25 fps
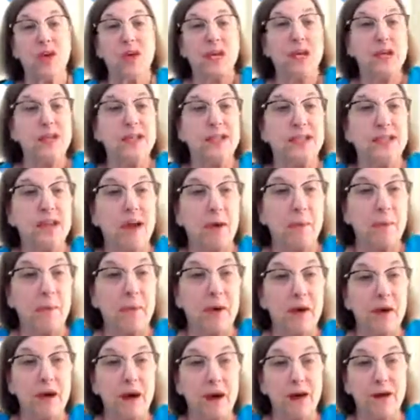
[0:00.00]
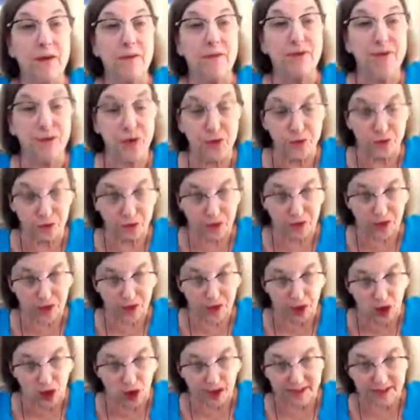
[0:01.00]
some food for
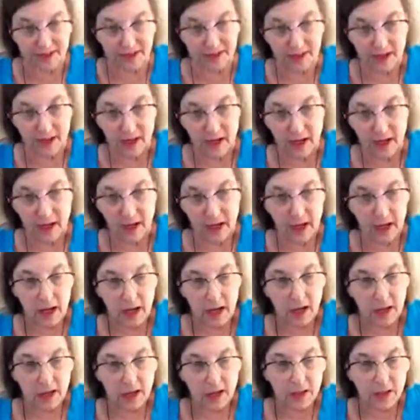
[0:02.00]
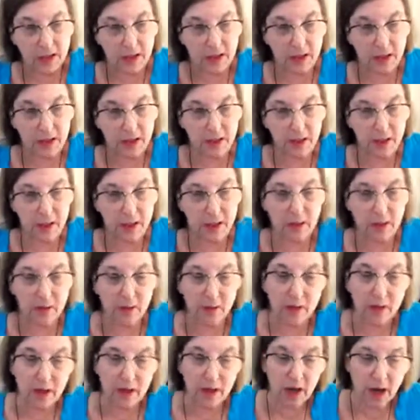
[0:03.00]
thought.
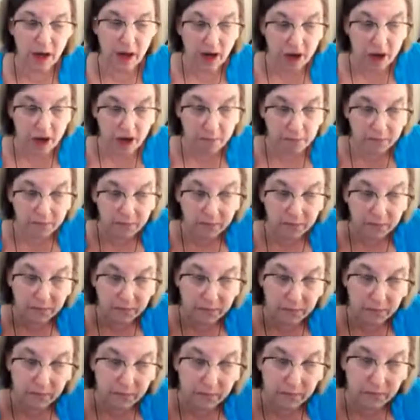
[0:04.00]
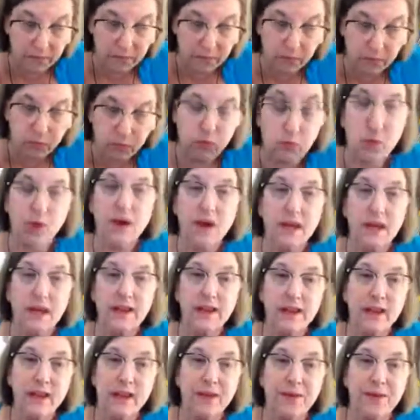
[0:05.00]
So one of
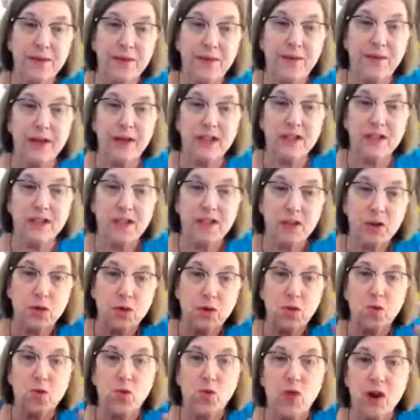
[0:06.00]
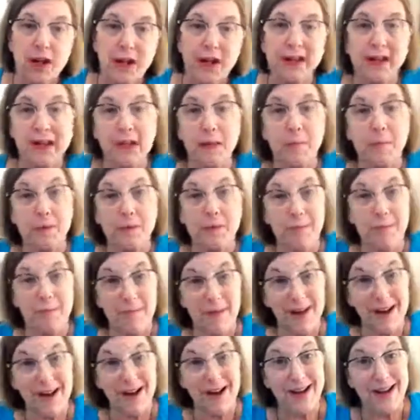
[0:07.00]
the other things that you want to keep in
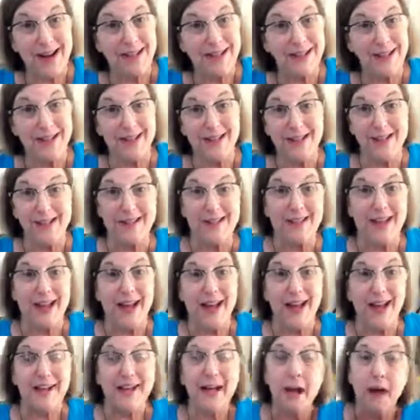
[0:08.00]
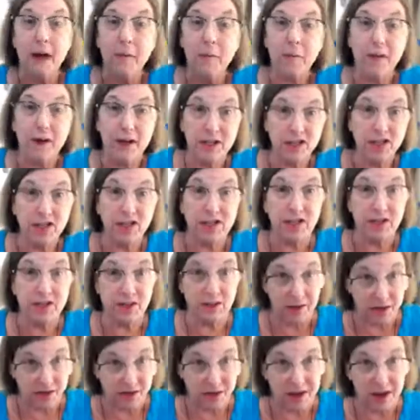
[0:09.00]
mind is that budget's
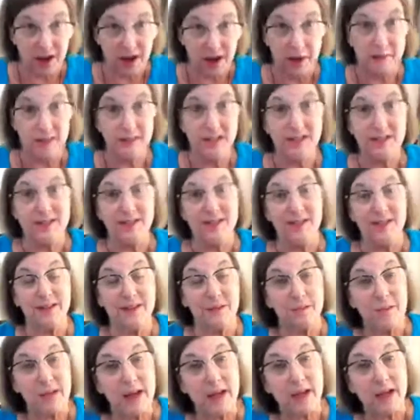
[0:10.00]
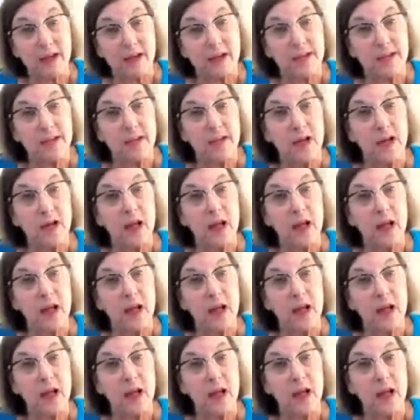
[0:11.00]
going to come into the mix.